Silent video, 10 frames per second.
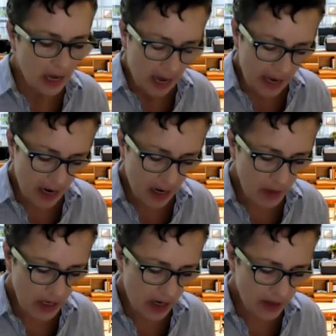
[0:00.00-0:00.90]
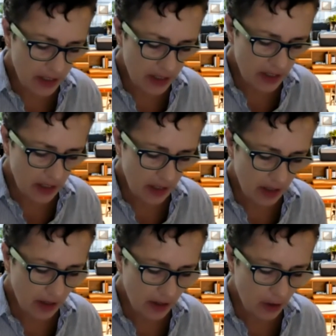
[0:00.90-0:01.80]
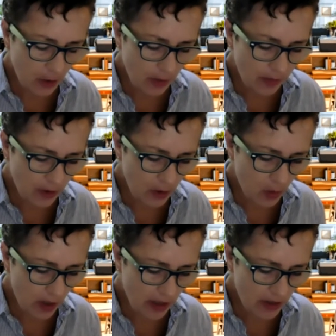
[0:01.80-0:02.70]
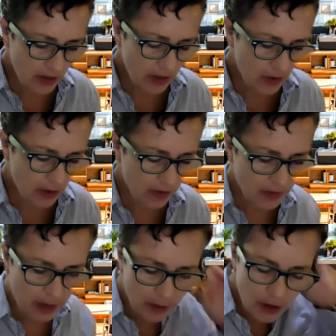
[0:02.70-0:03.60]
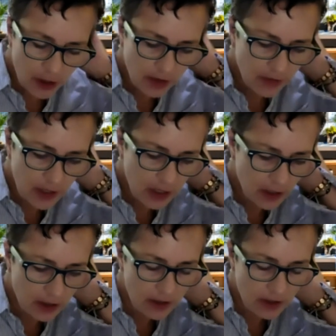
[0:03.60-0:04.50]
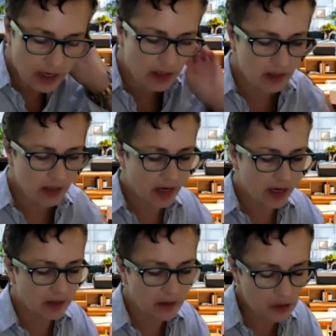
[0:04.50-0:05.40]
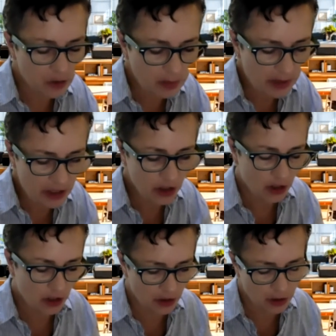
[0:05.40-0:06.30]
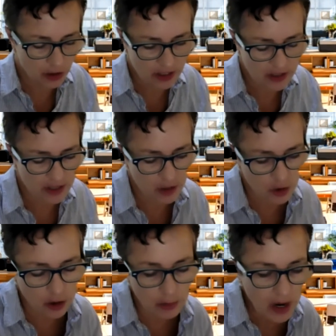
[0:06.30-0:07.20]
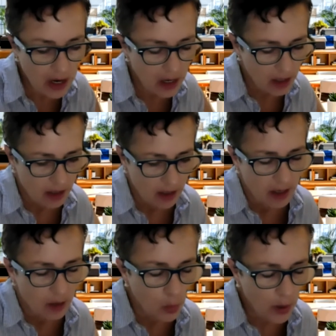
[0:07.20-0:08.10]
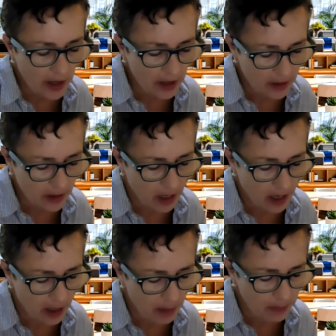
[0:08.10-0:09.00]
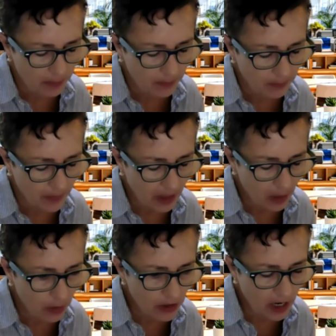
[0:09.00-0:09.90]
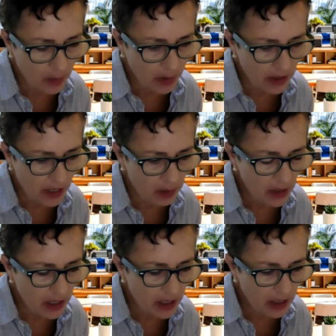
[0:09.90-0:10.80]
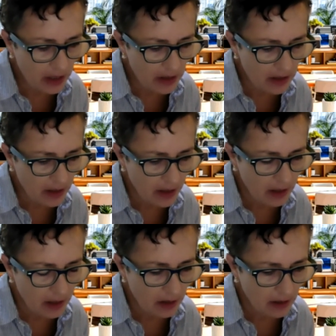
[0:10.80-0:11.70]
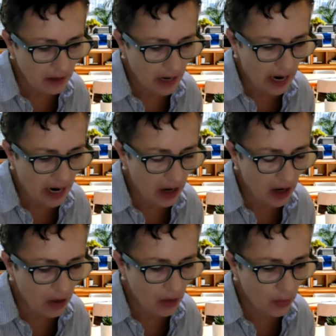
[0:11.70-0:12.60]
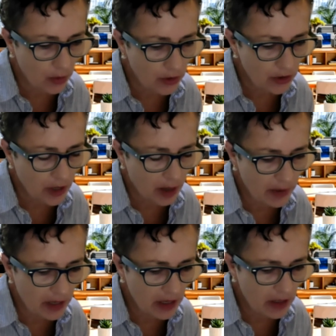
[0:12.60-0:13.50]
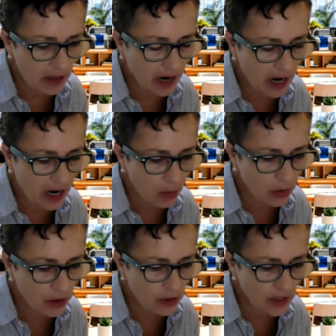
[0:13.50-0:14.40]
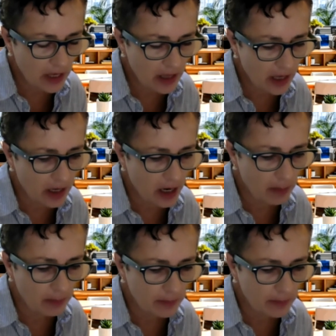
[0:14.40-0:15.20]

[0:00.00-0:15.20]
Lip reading: And I mean, I just, if you wanted to sort of now shift gears and say, let's replace Sjögren's syndrome with type 1 diabetes, how would you set that up?